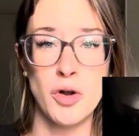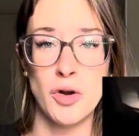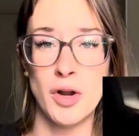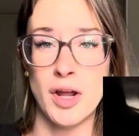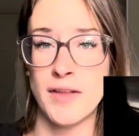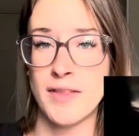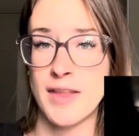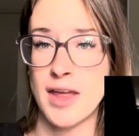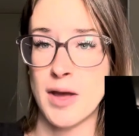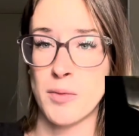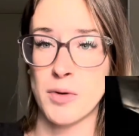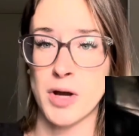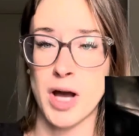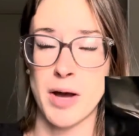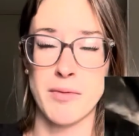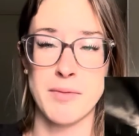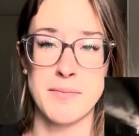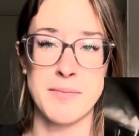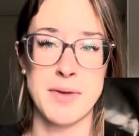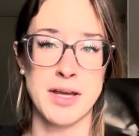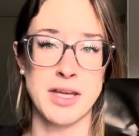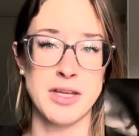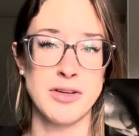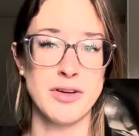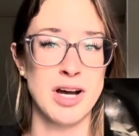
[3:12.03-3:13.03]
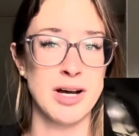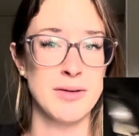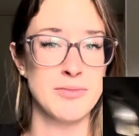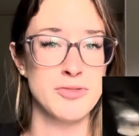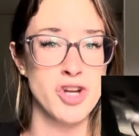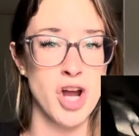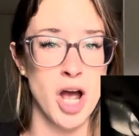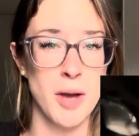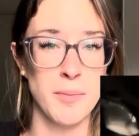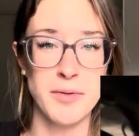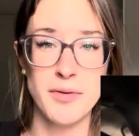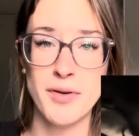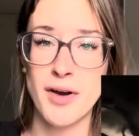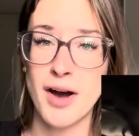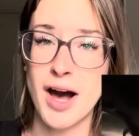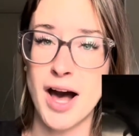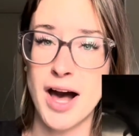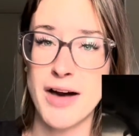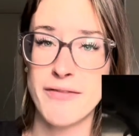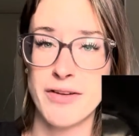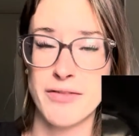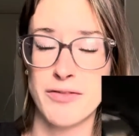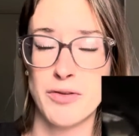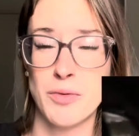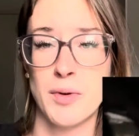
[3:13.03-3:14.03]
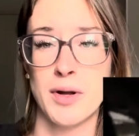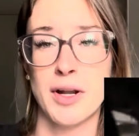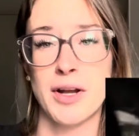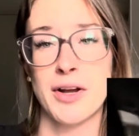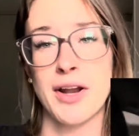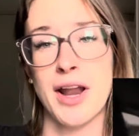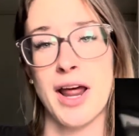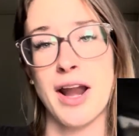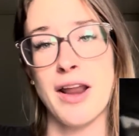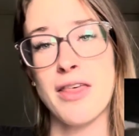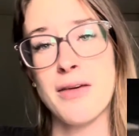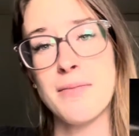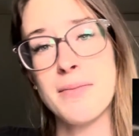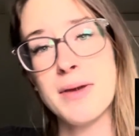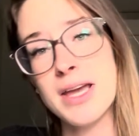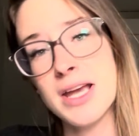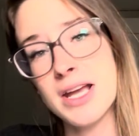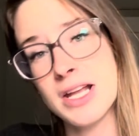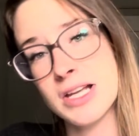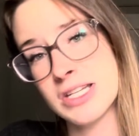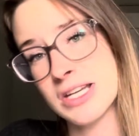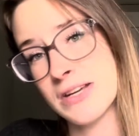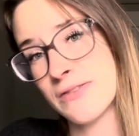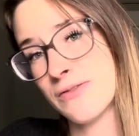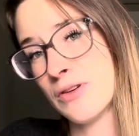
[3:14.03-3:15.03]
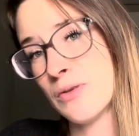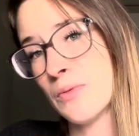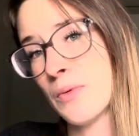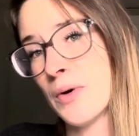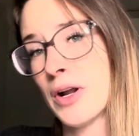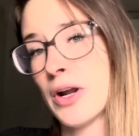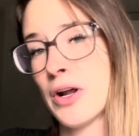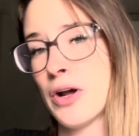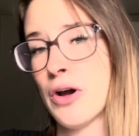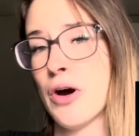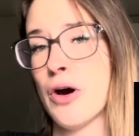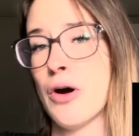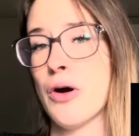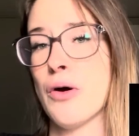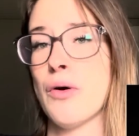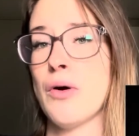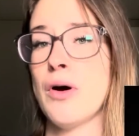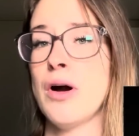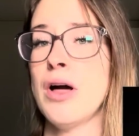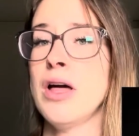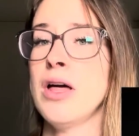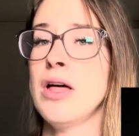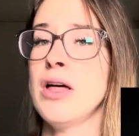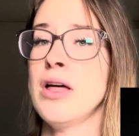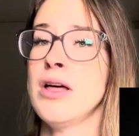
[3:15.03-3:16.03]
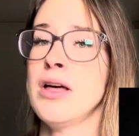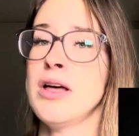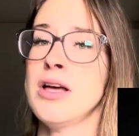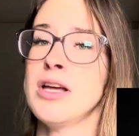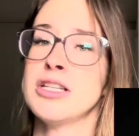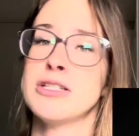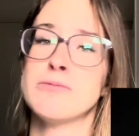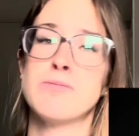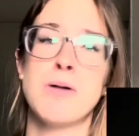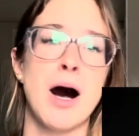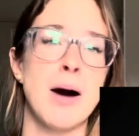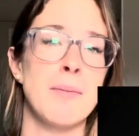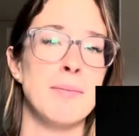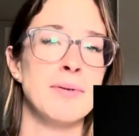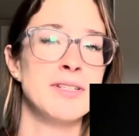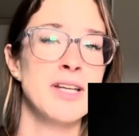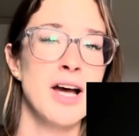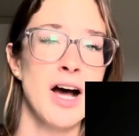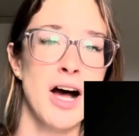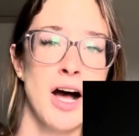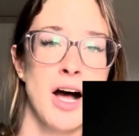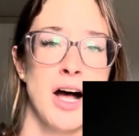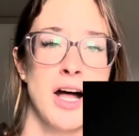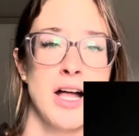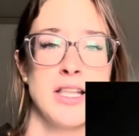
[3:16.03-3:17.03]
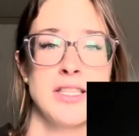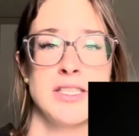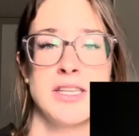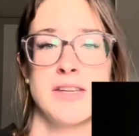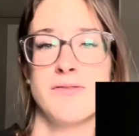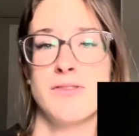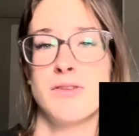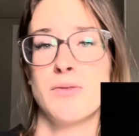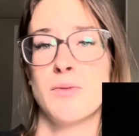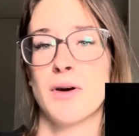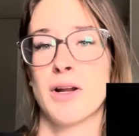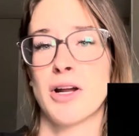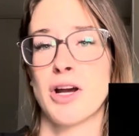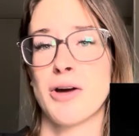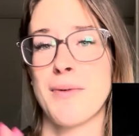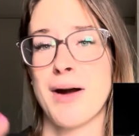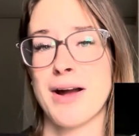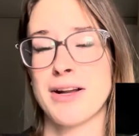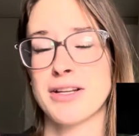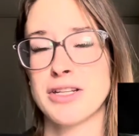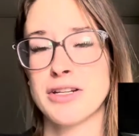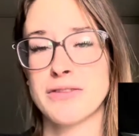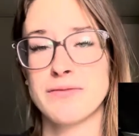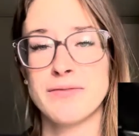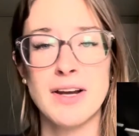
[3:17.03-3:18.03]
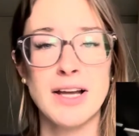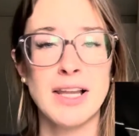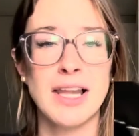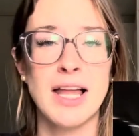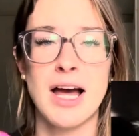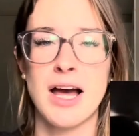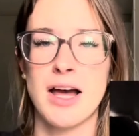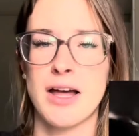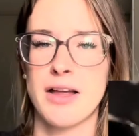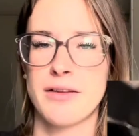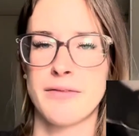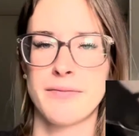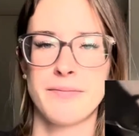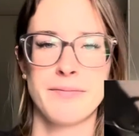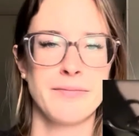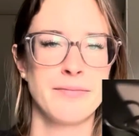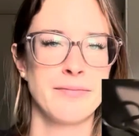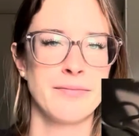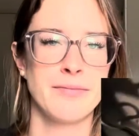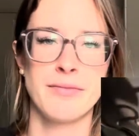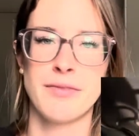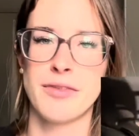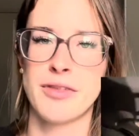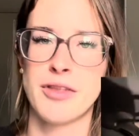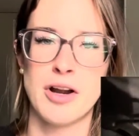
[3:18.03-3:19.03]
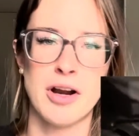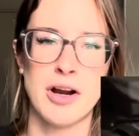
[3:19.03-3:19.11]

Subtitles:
and they will come and pick you up and drop you off. If you want to go down to the beach, if you want to go to Papa Don's, if you want to go back to your villa, they're